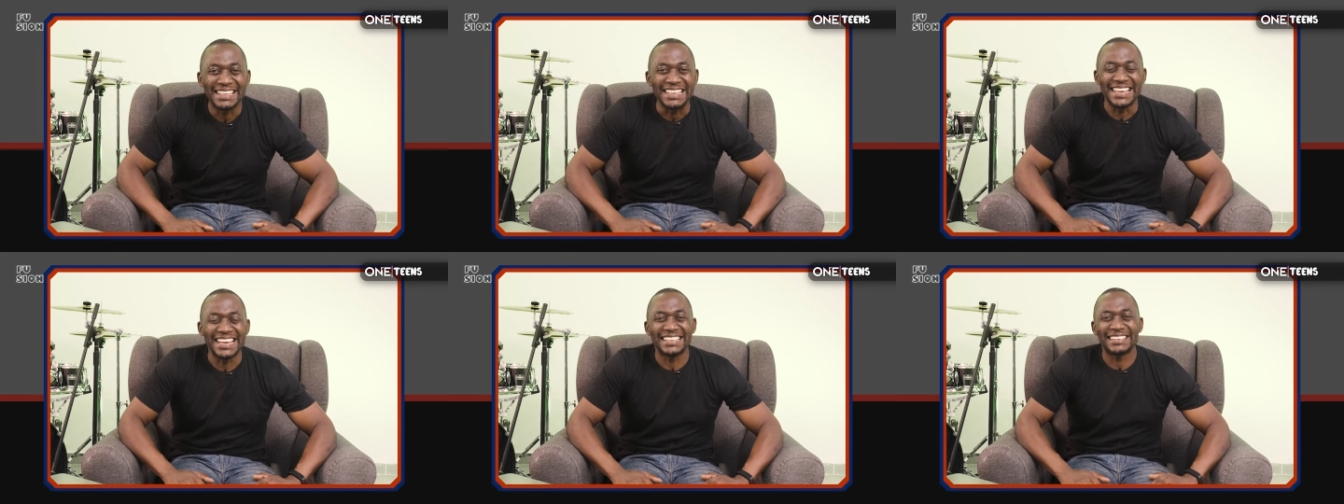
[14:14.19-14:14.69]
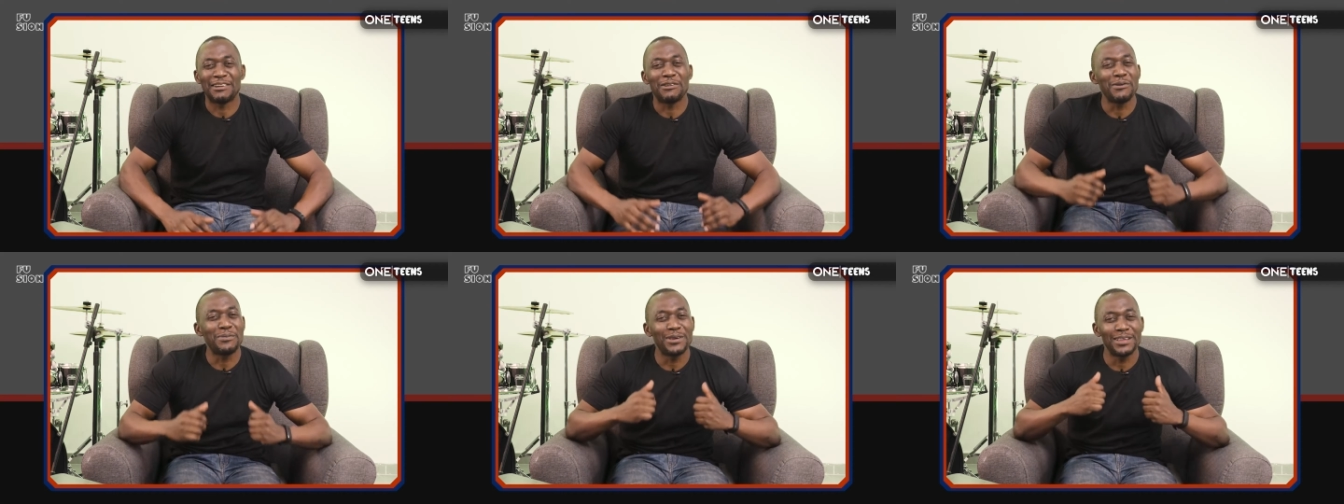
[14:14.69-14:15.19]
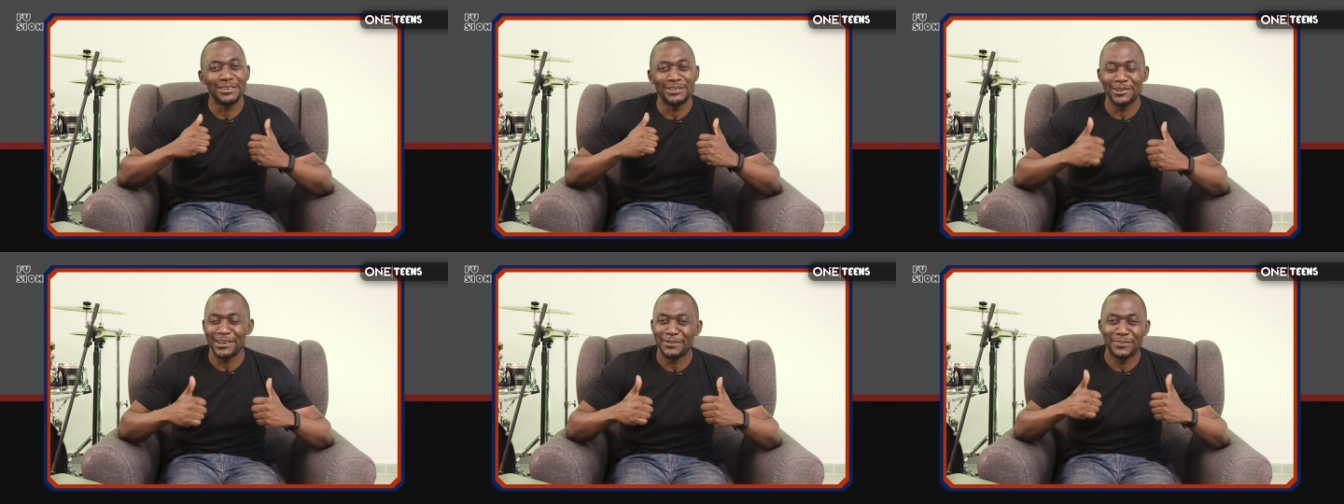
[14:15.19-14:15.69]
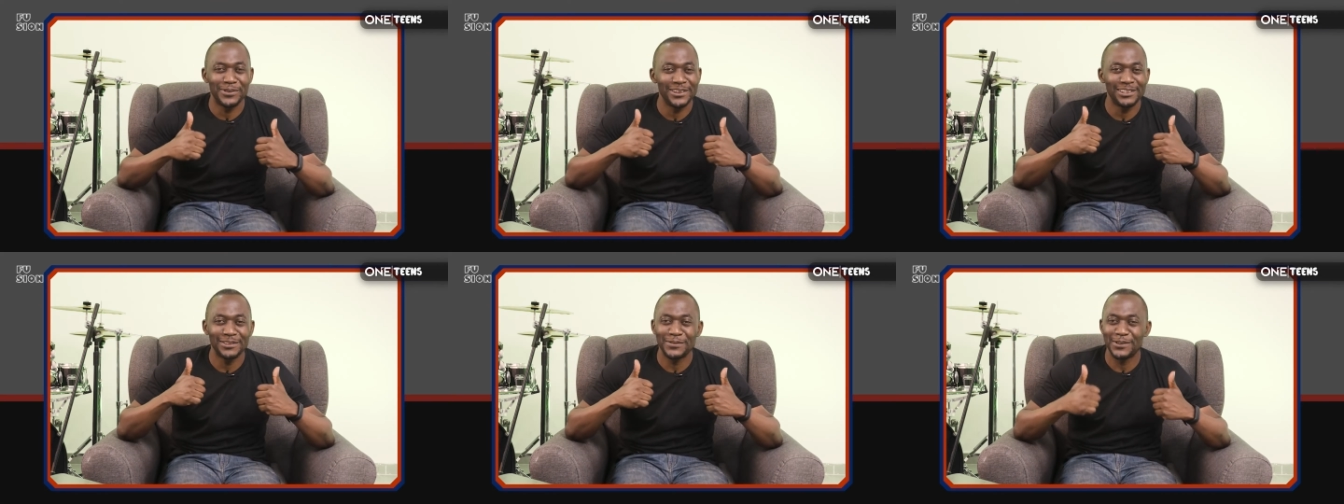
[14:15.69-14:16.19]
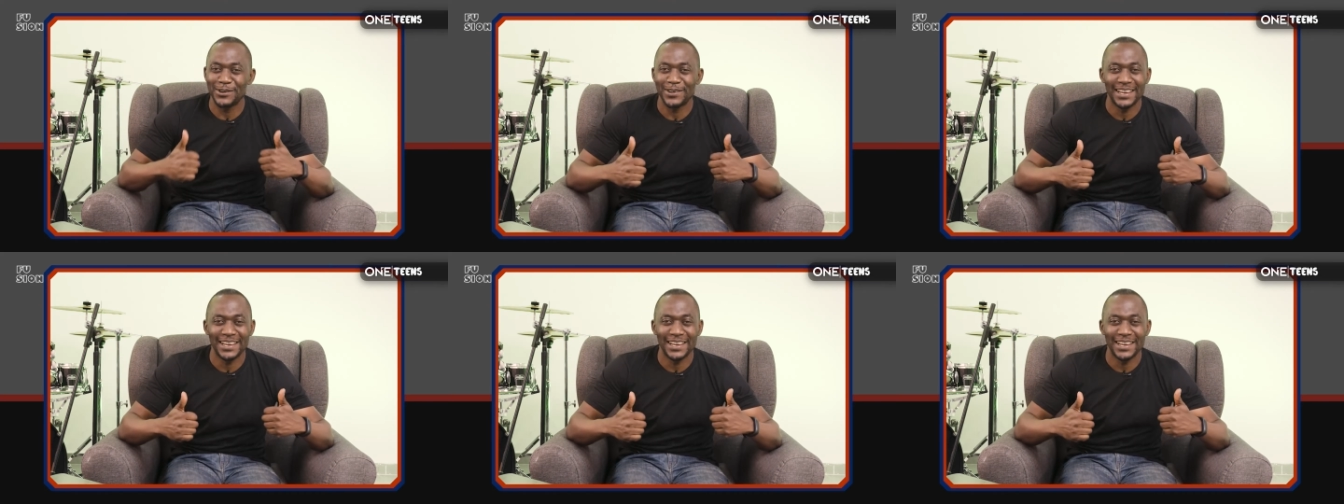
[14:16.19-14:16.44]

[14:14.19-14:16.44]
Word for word: Yes, I hope you enjoyed the presence of God.